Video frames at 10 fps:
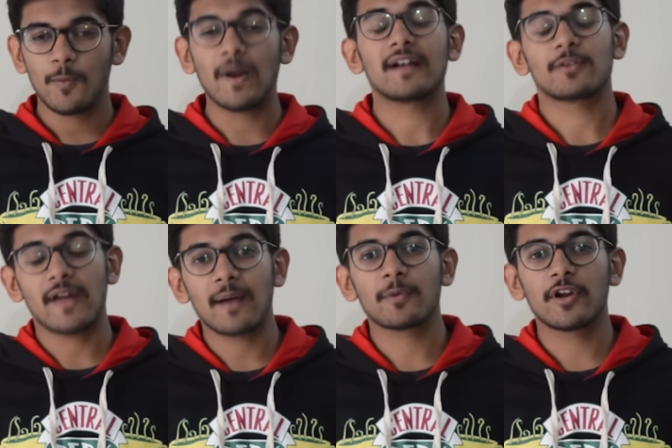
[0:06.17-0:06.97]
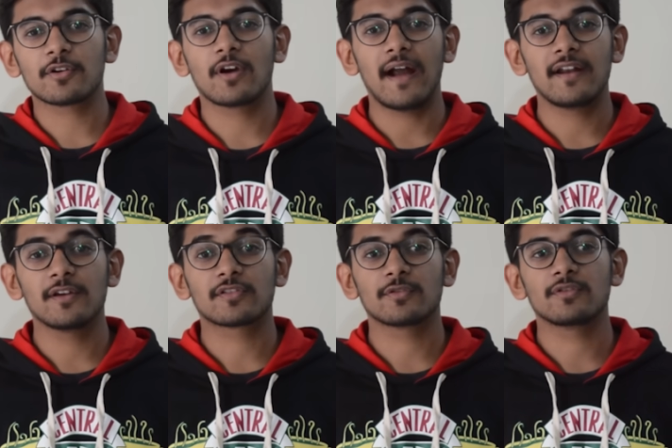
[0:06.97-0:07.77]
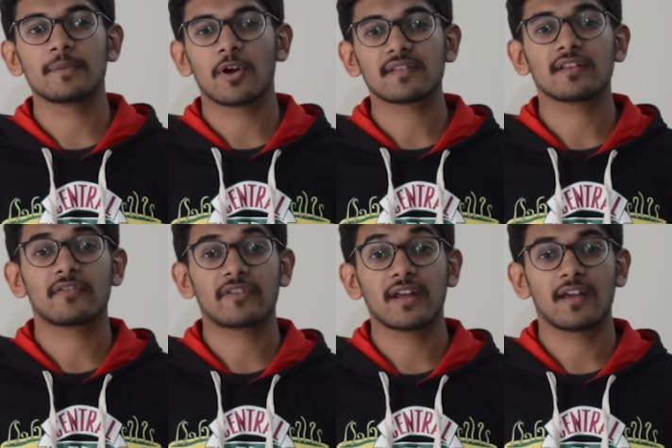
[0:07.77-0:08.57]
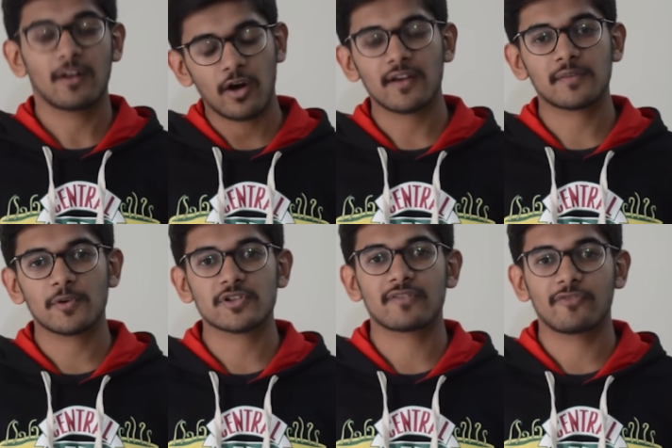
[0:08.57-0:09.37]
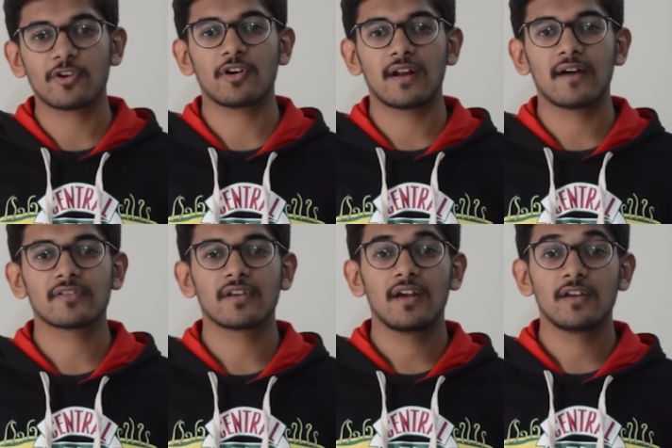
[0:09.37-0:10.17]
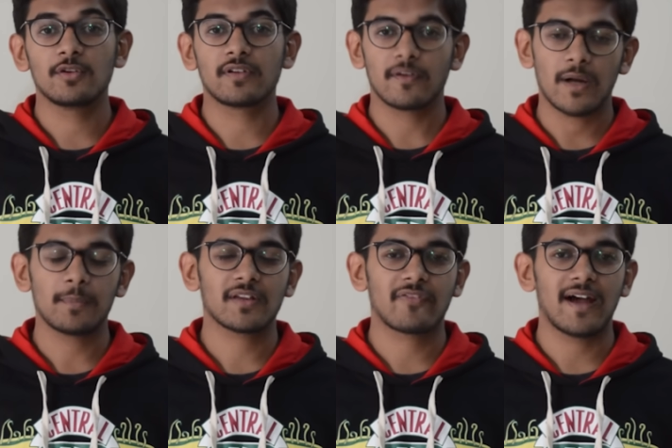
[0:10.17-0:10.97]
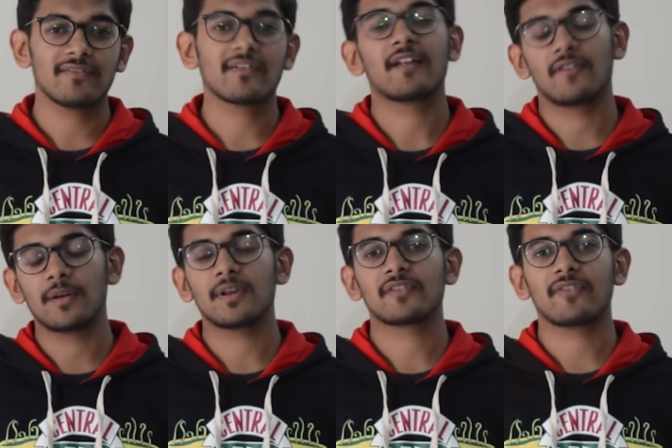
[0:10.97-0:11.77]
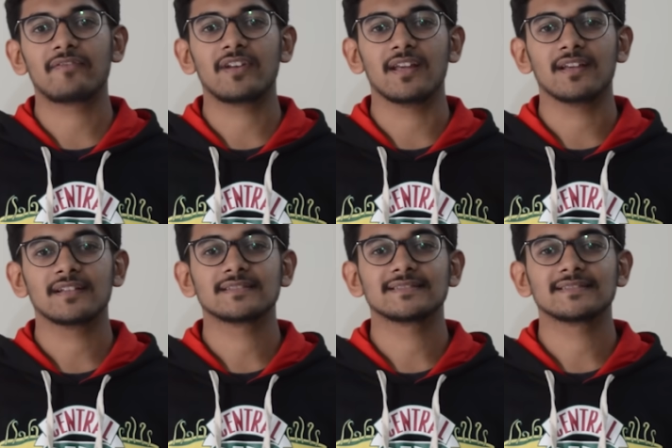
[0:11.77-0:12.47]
Well, today I'm going to guide you through the process of taking long exposure photographs using OnePlus five and OnePlus five T.